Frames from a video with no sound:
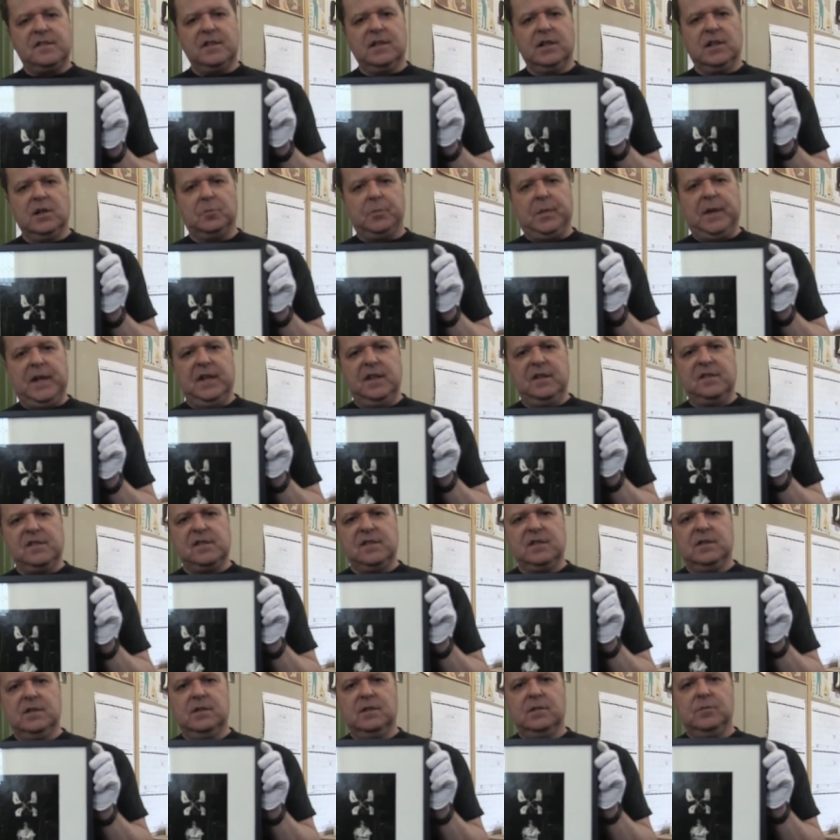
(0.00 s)
little
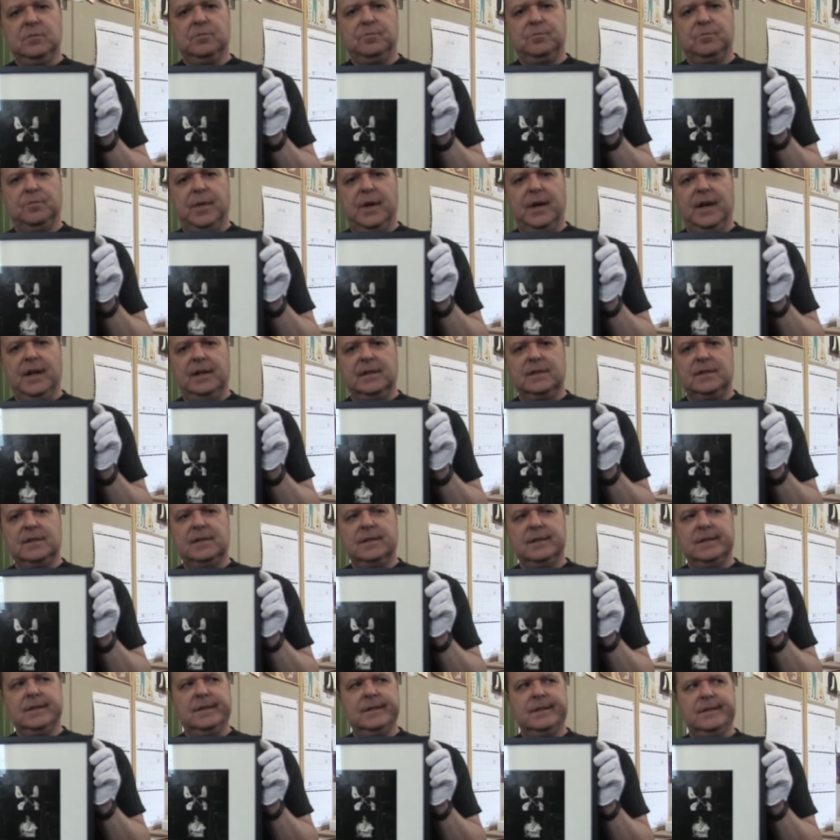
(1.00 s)
piece, but
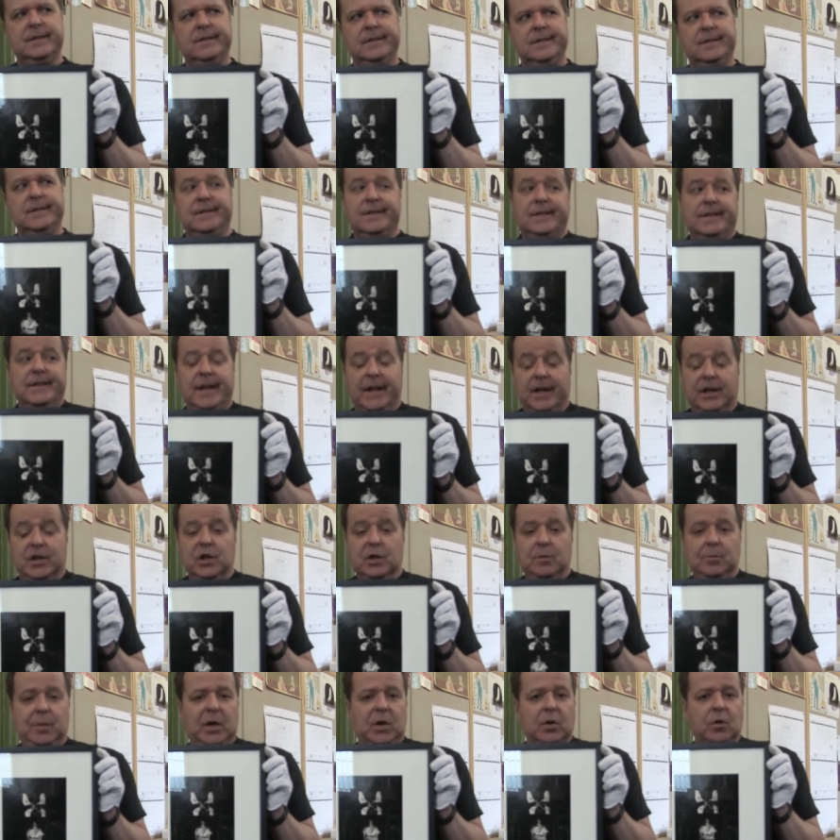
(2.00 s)
it
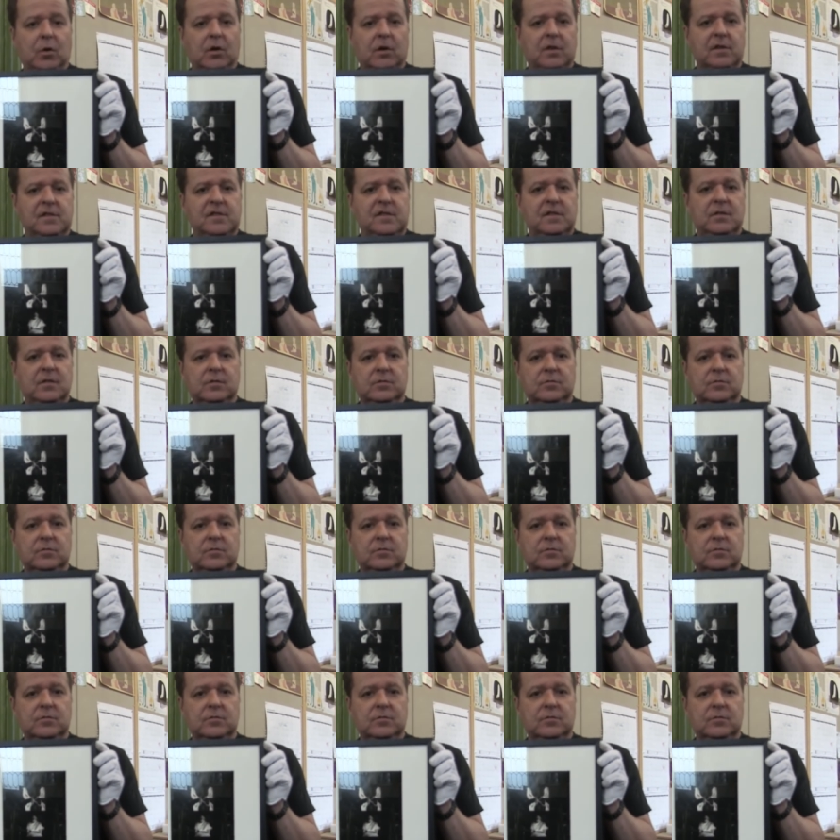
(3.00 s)
could be yours.